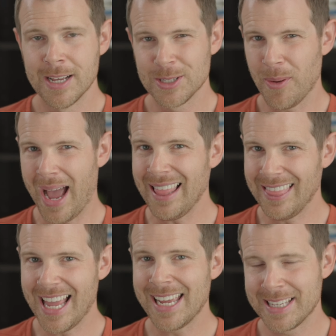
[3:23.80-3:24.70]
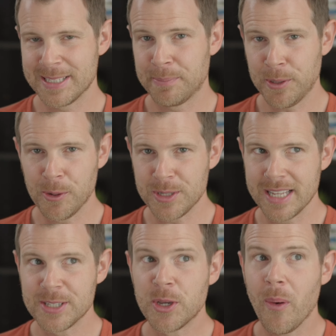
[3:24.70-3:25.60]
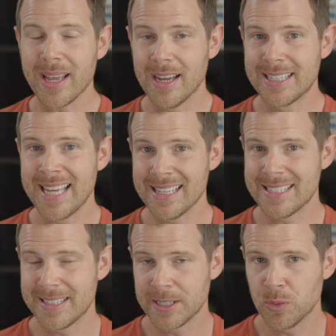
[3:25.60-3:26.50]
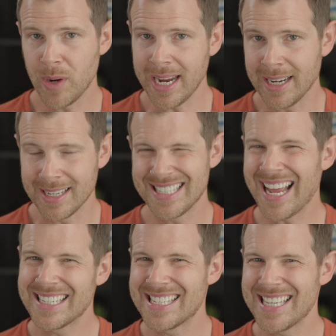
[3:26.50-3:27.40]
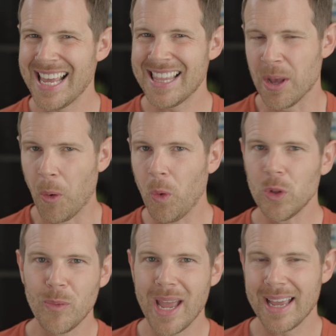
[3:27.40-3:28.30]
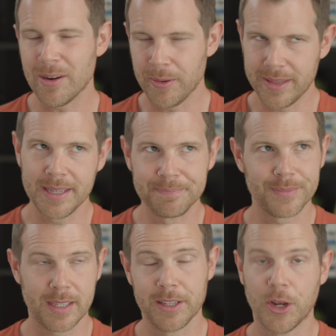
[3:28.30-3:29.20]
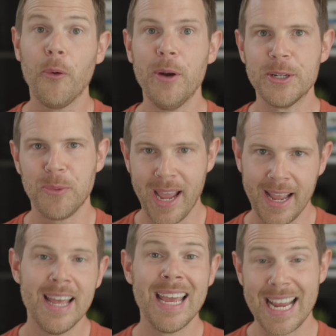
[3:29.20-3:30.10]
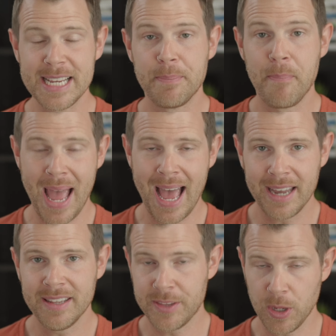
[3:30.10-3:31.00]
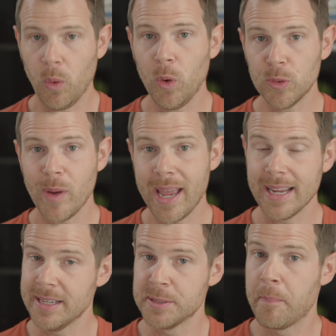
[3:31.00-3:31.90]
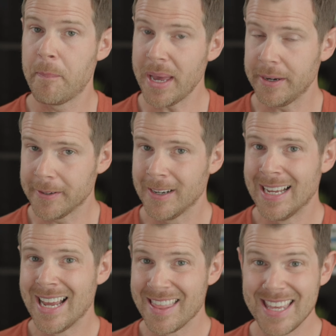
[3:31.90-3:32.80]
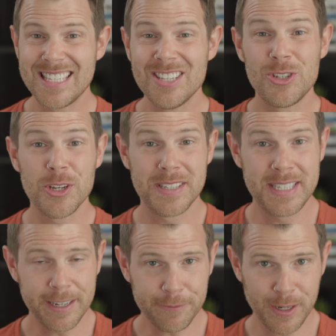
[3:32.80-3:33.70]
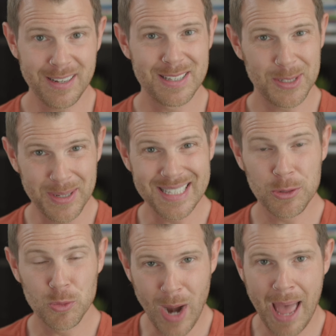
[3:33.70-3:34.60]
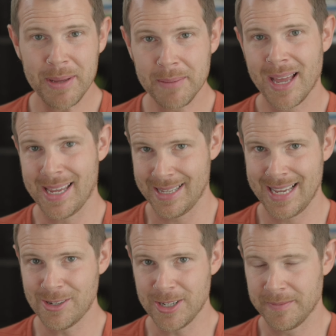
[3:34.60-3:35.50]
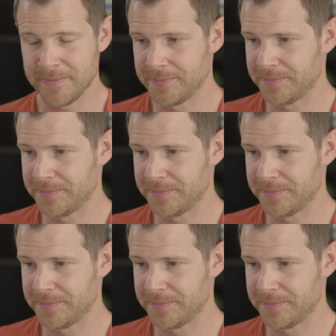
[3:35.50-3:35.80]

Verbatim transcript: So I like this approach. It's going against the grain. It's not to say the old way or the current way is bad and the old way is better. This is just different, so it's grabbing my attention.